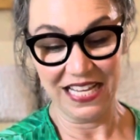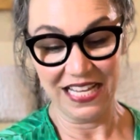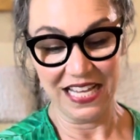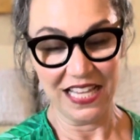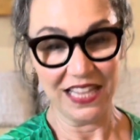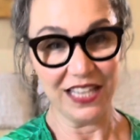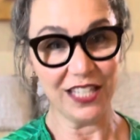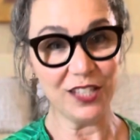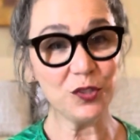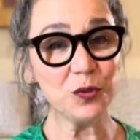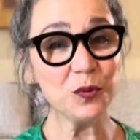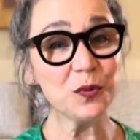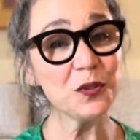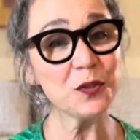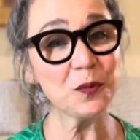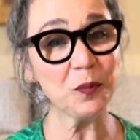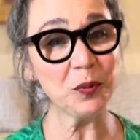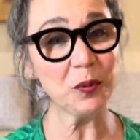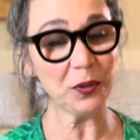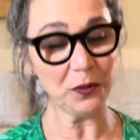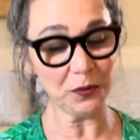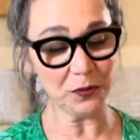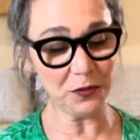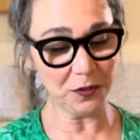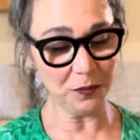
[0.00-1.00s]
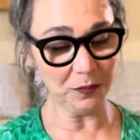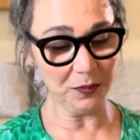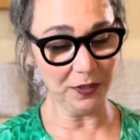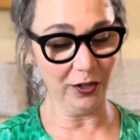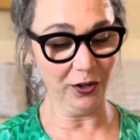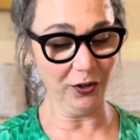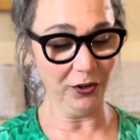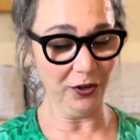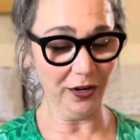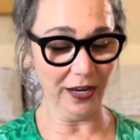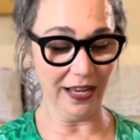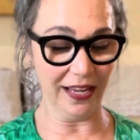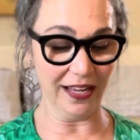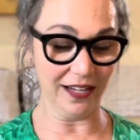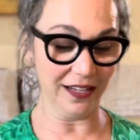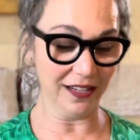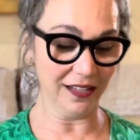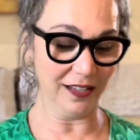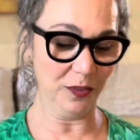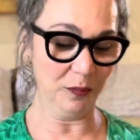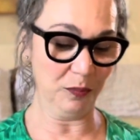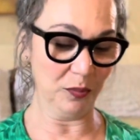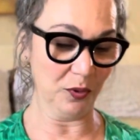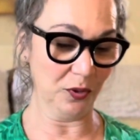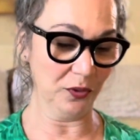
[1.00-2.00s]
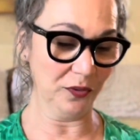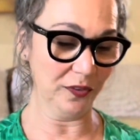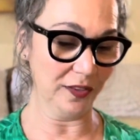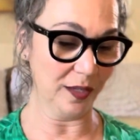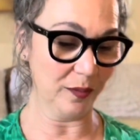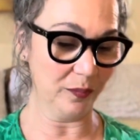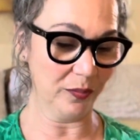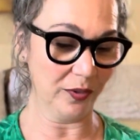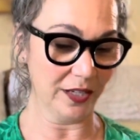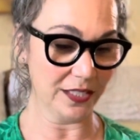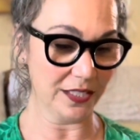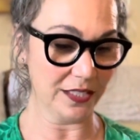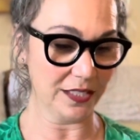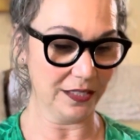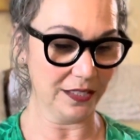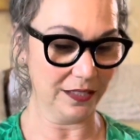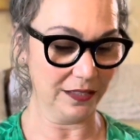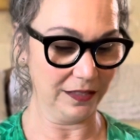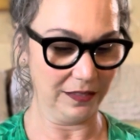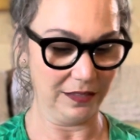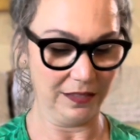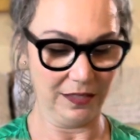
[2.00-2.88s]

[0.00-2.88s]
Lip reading: this was supposed to be her 80th birthday present.